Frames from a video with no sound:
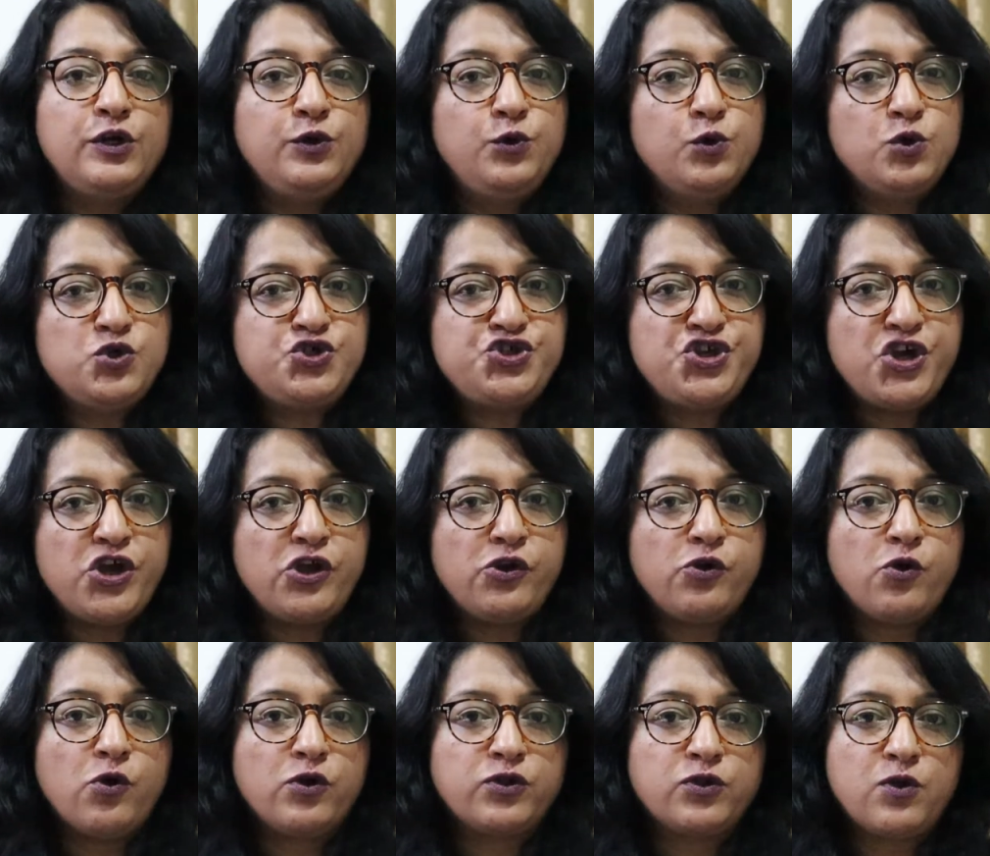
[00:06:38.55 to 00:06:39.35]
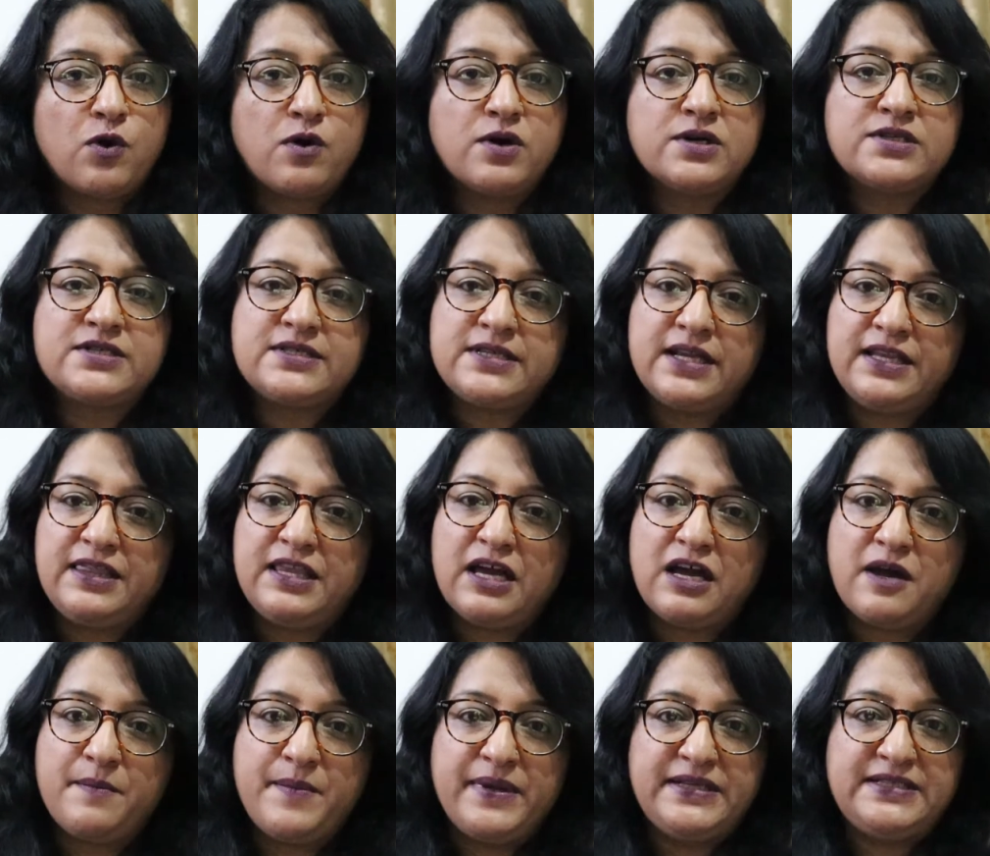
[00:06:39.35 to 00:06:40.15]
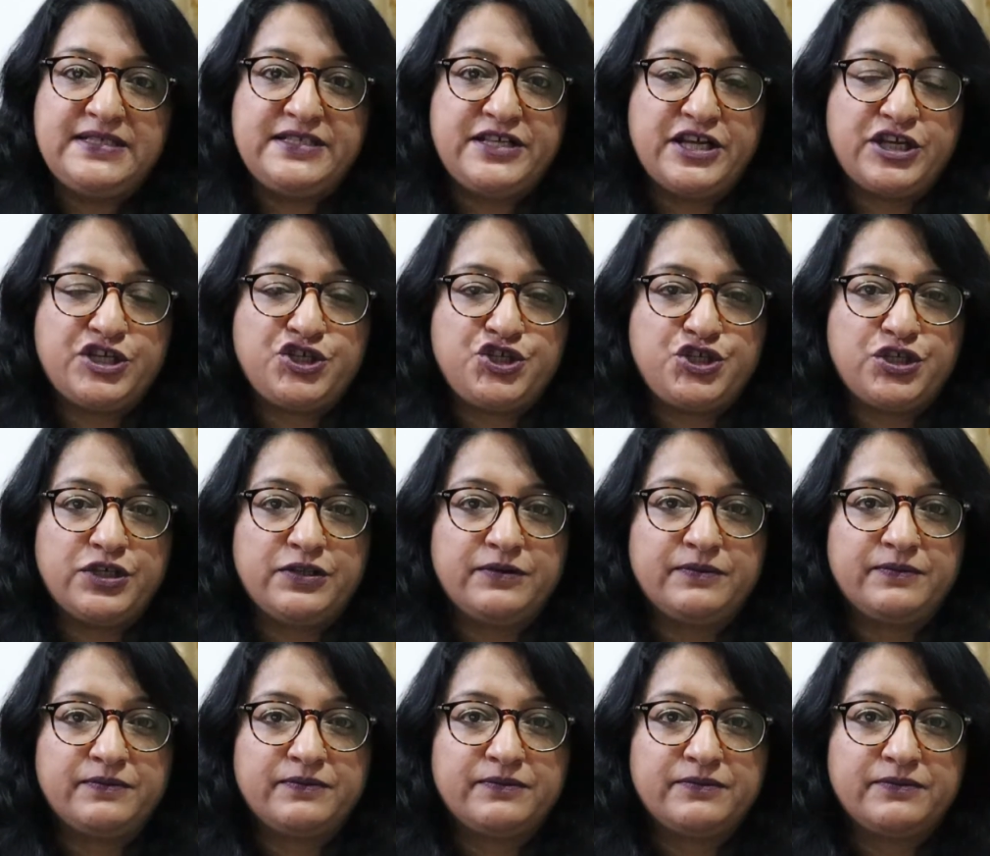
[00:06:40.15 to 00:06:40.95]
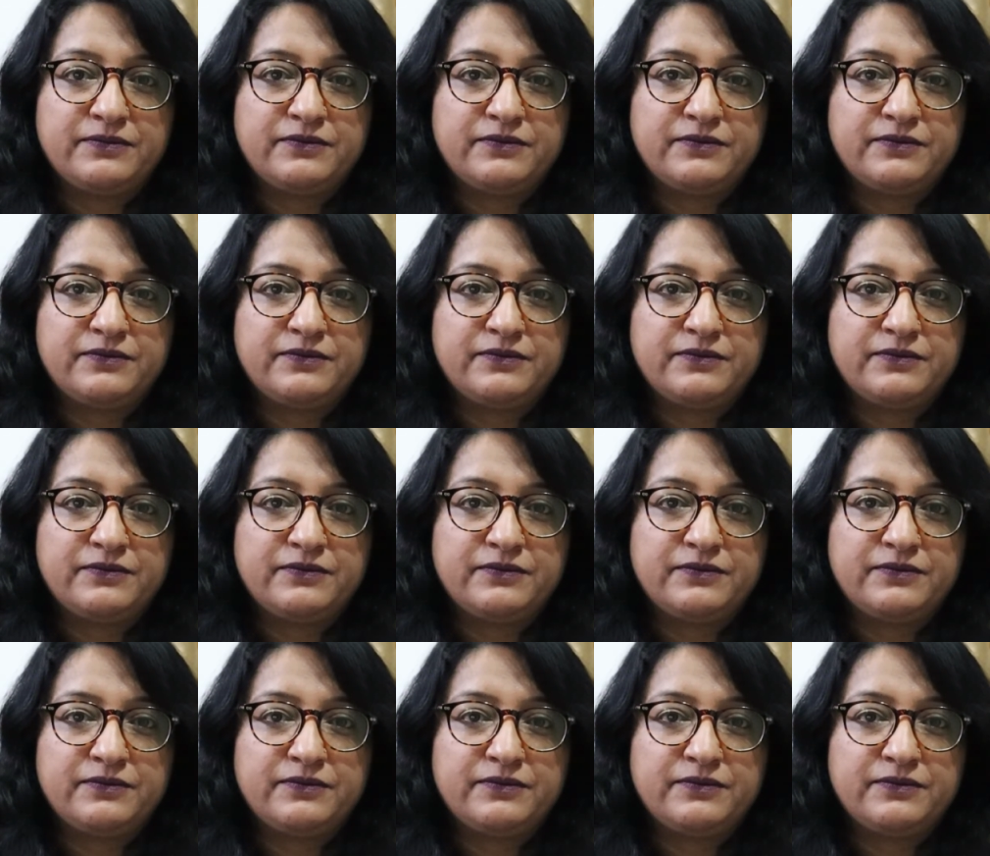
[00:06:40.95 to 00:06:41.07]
do share your thoughts in the comment section.